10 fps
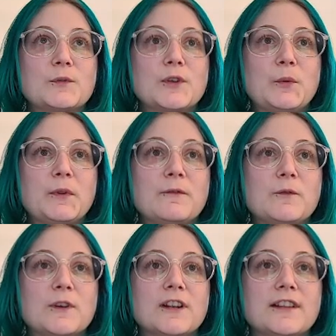hoping
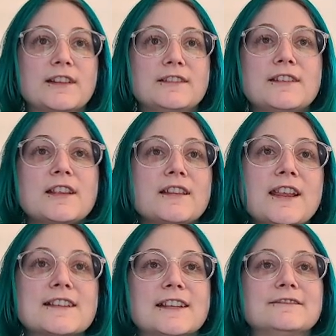for. And then like I
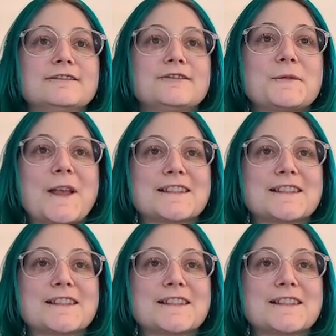said from last